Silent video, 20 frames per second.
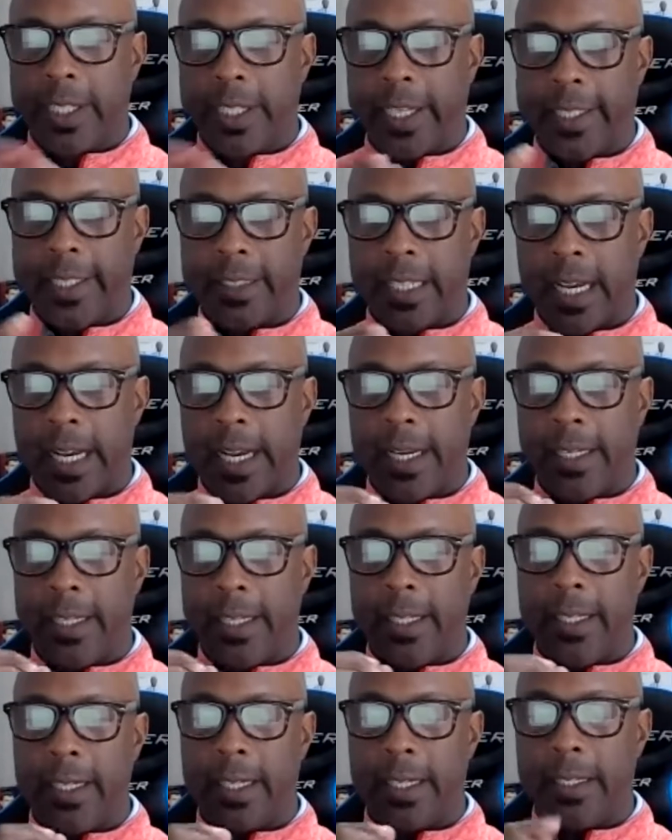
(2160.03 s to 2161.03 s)
and
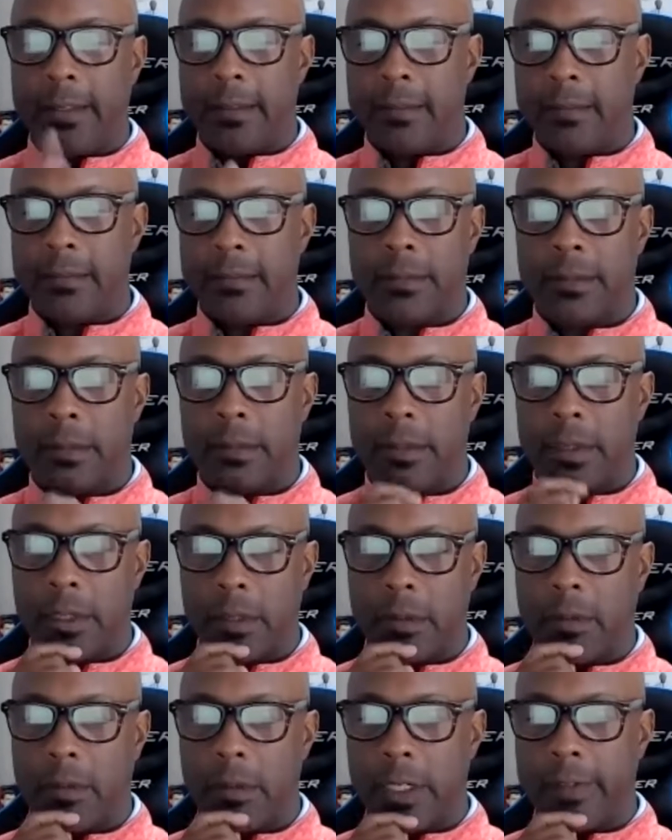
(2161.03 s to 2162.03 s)
anxiety. Uh,
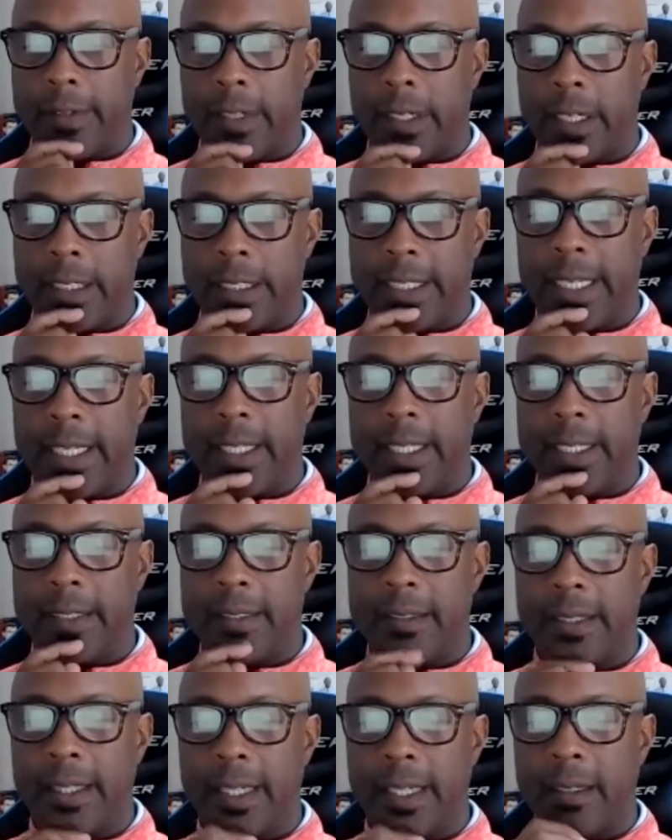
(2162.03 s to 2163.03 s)
so one of our
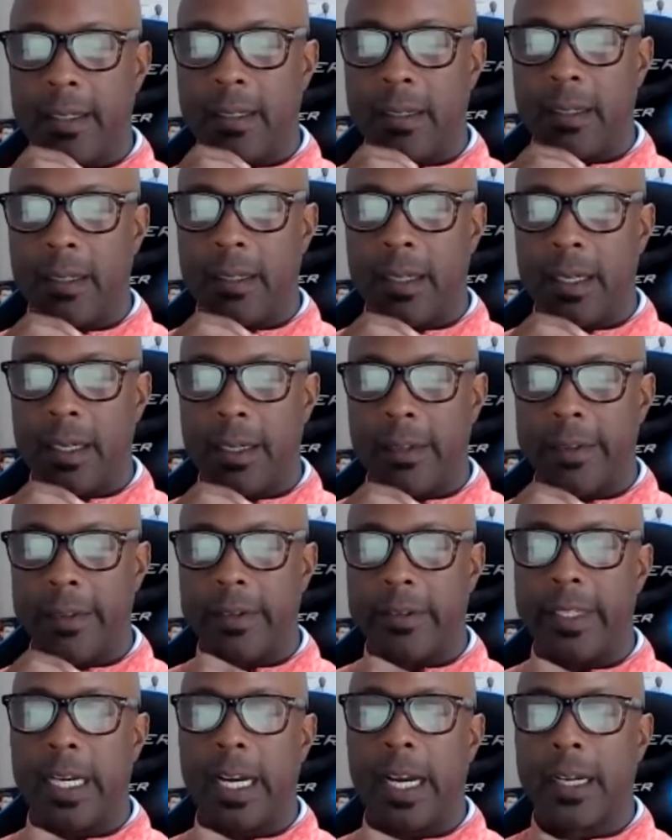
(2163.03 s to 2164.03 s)
attendees said uh,
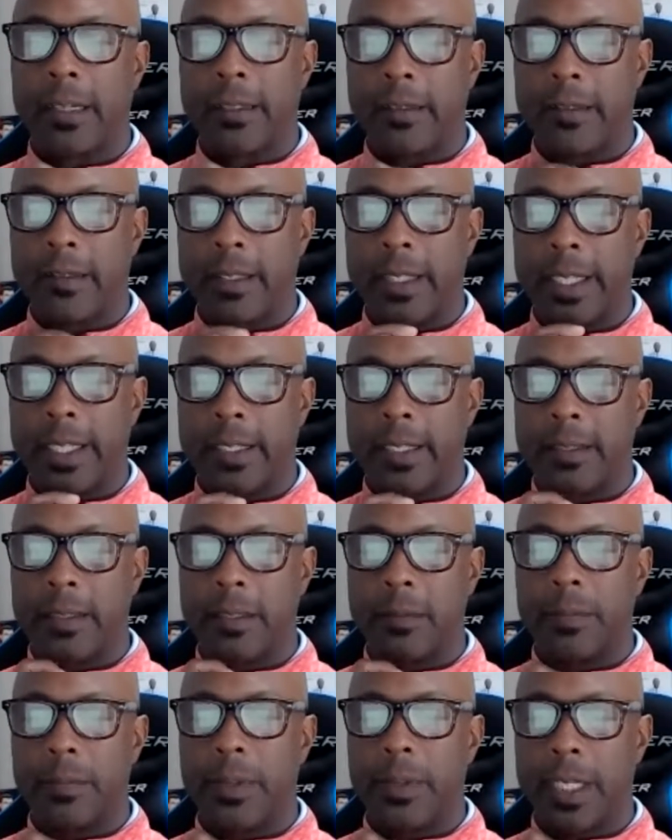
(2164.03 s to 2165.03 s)
their doctor thinks
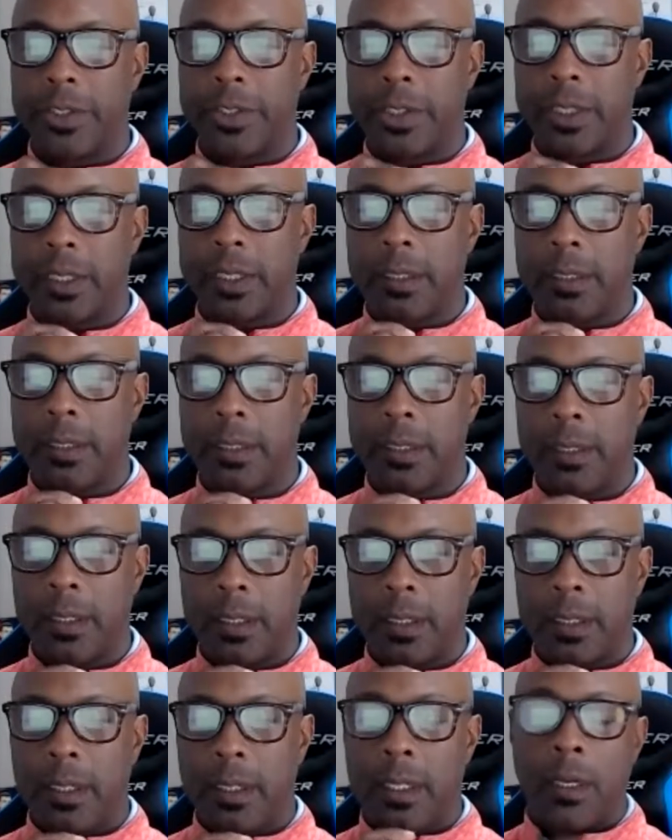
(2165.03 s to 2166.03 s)
depression,
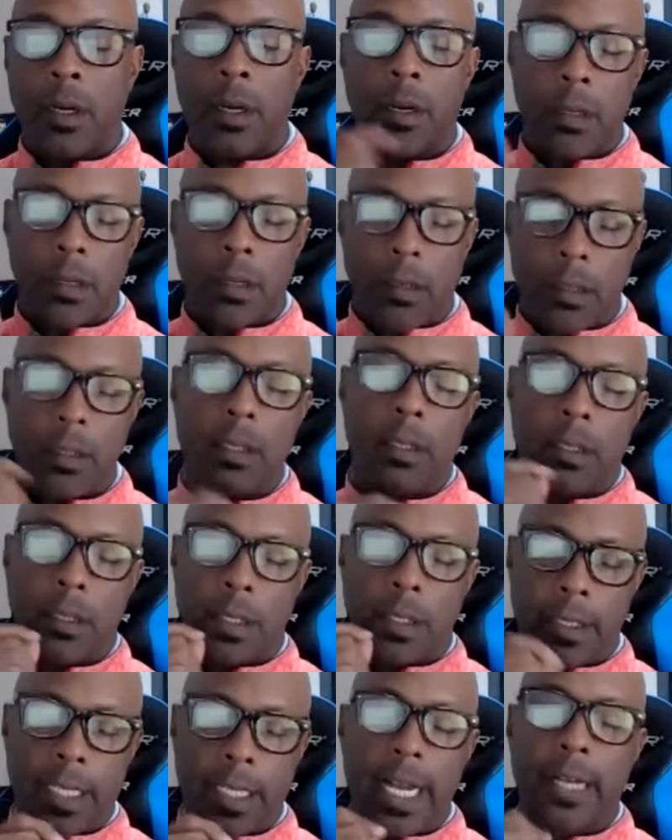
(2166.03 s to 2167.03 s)
her, the,
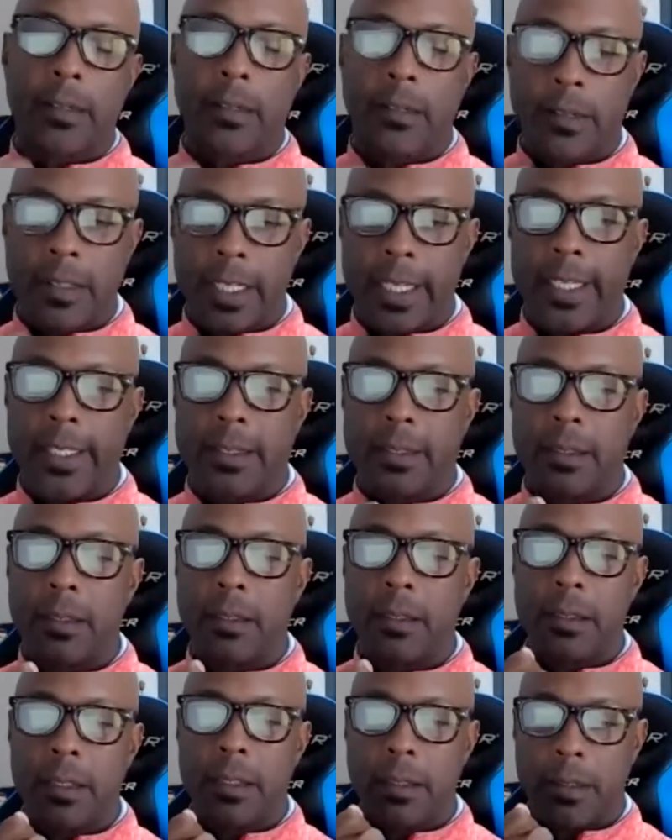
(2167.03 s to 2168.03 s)
the doctor
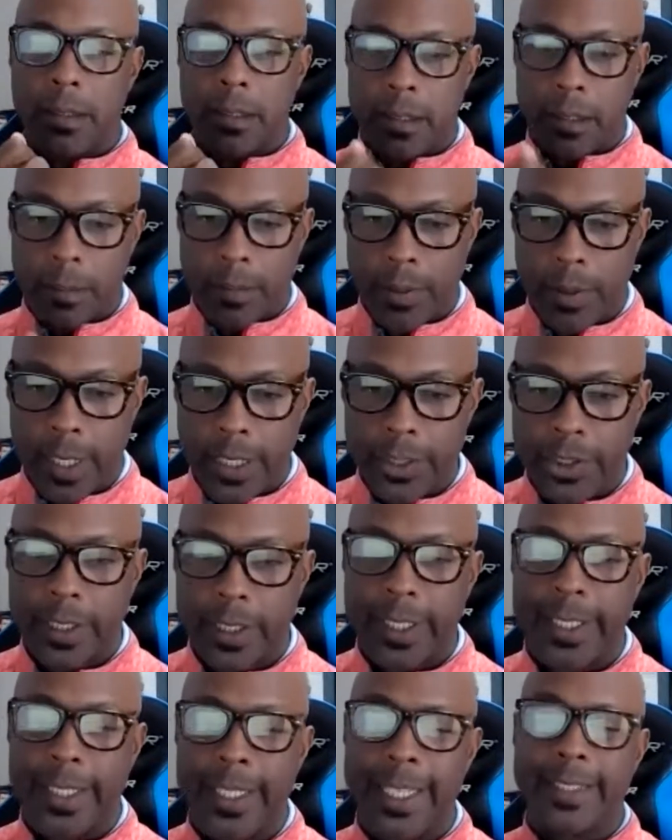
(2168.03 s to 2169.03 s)
thinks the
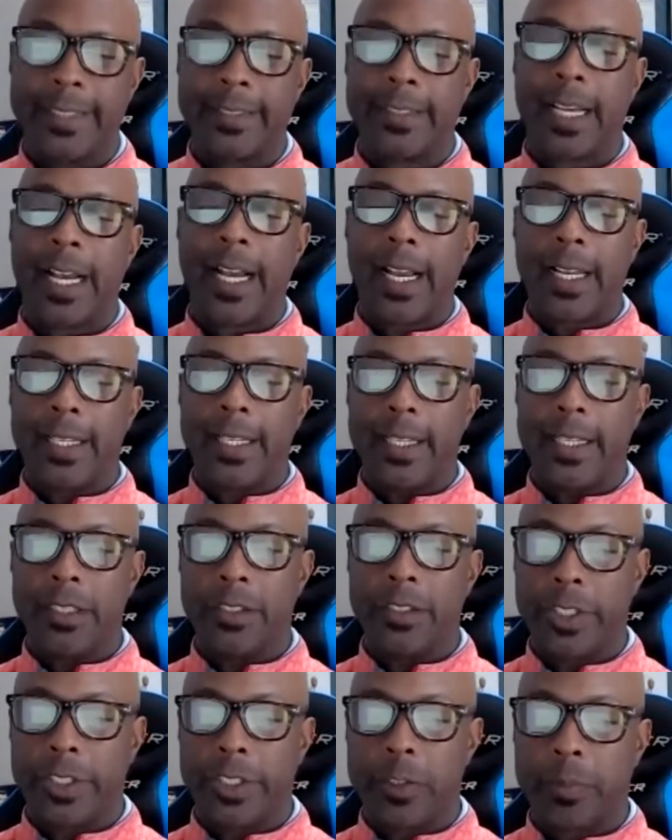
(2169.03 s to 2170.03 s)
depression and anxiety
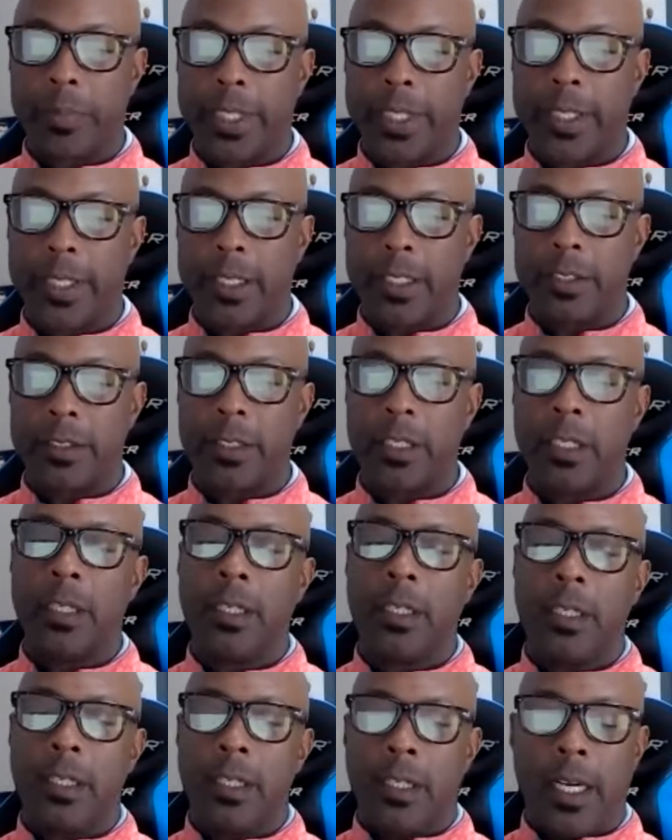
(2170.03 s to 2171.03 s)
is just because
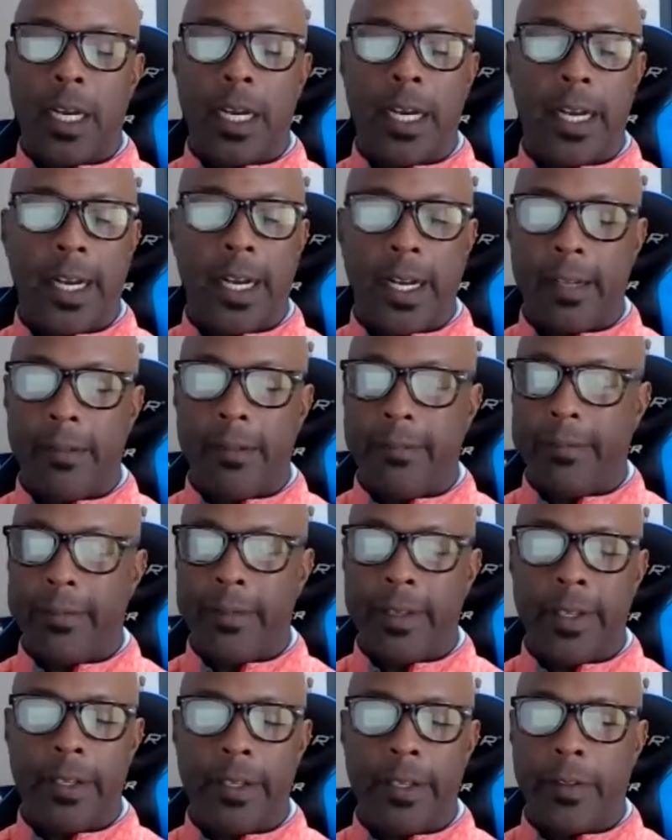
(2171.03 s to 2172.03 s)
uh,
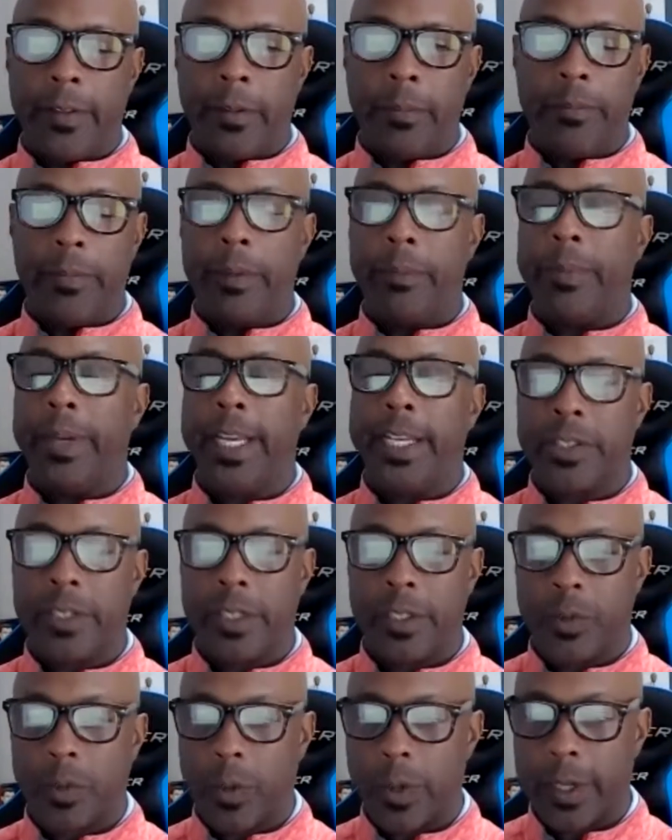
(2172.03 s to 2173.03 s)
you know, the, the
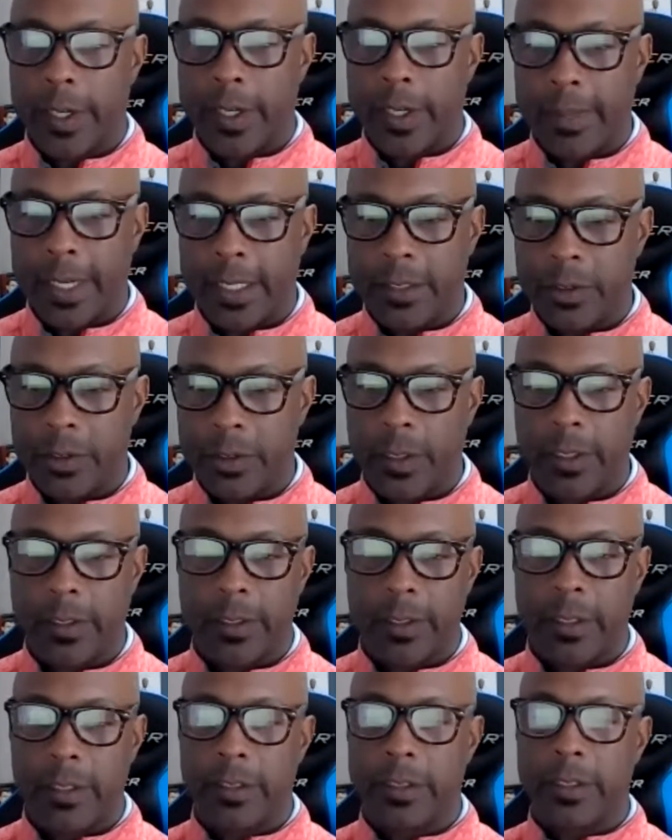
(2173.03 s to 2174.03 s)
patient is worried about
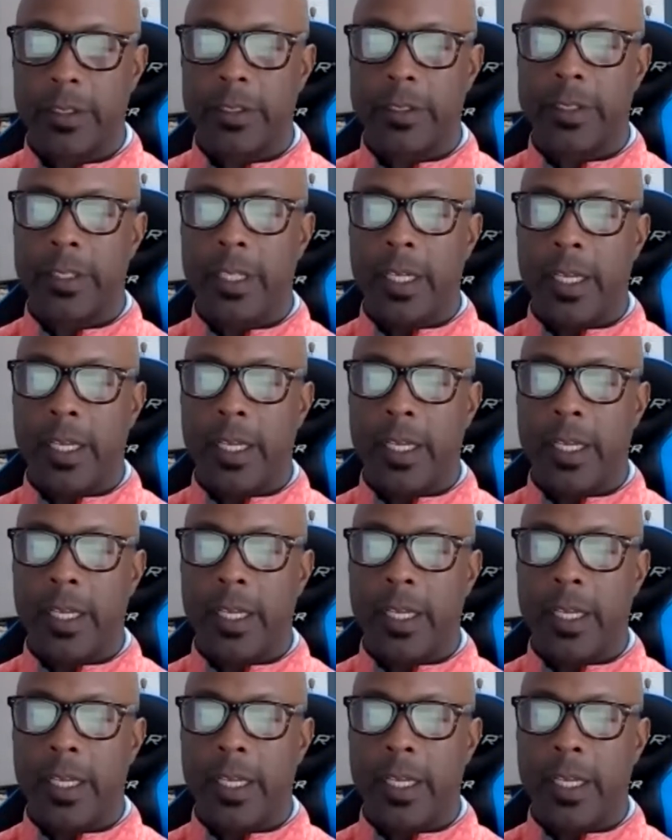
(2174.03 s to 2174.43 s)
sarcoidosis.